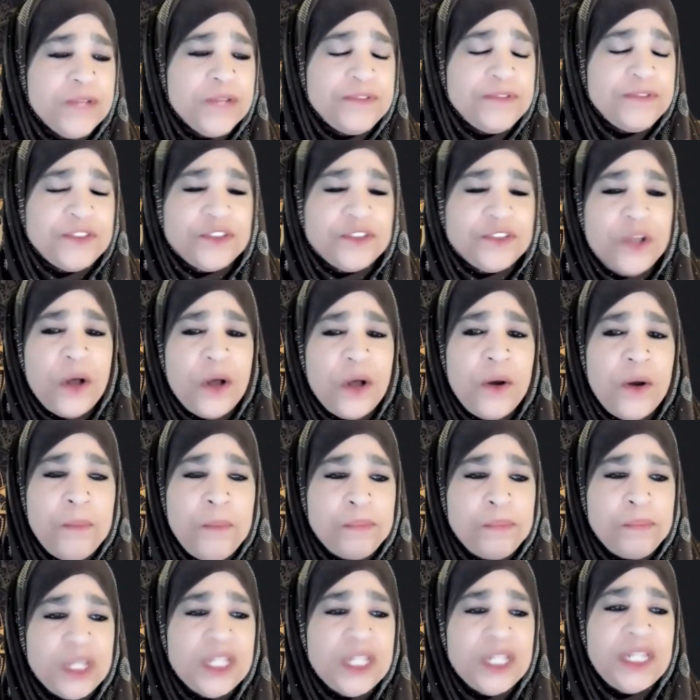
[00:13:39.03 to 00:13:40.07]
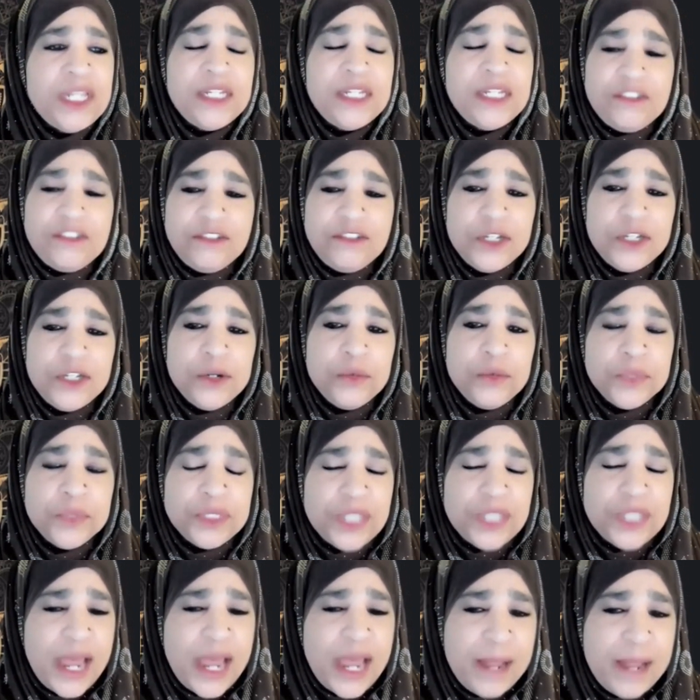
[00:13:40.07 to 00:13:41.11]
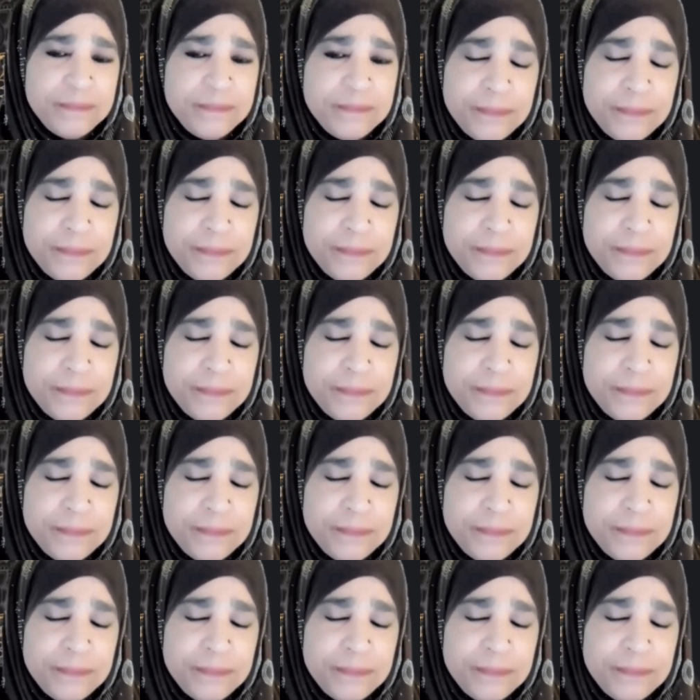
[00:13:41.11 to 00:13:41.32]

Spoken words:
If so, please deal with that.